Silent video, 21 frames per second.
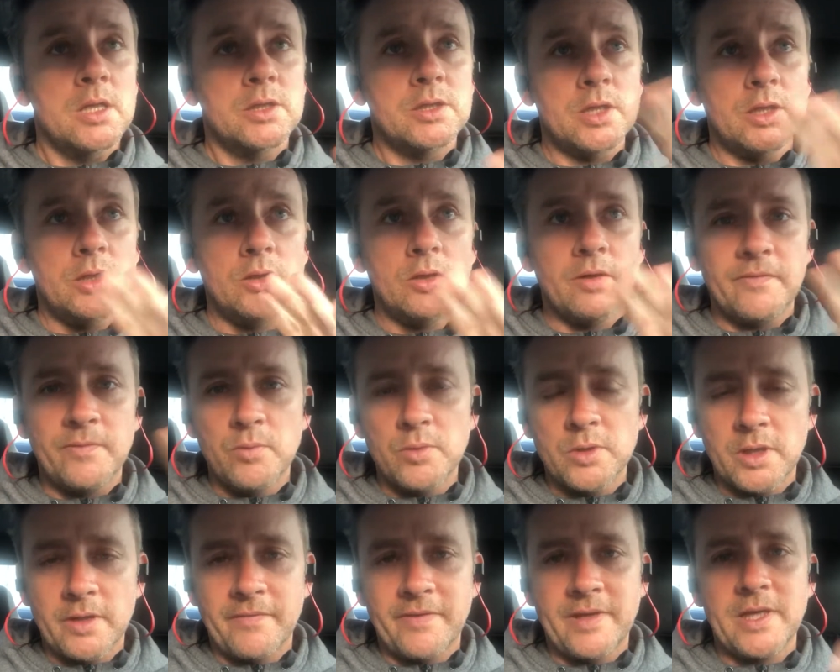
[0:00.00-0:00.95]
turning off all
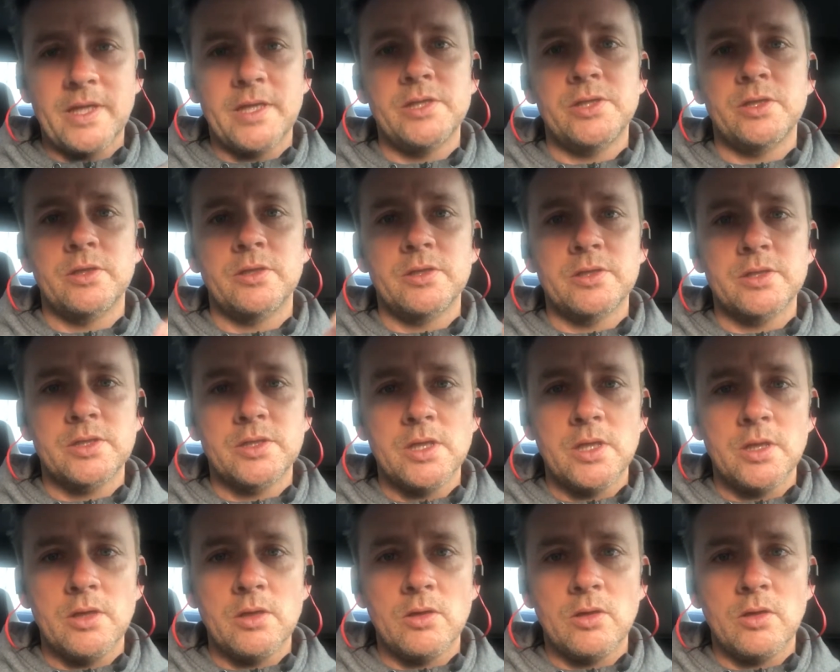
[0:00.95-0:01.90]
notifications,
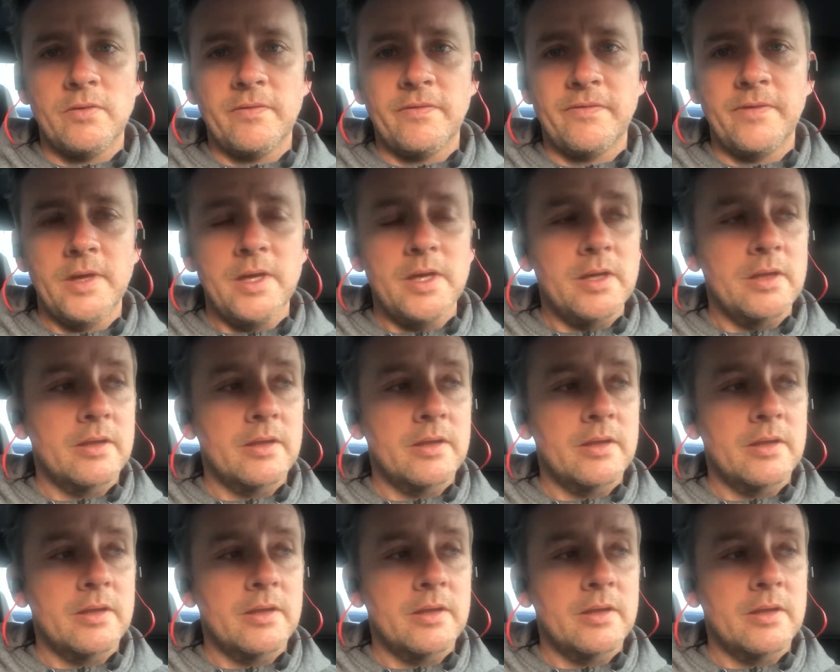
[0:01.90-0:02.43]
turning off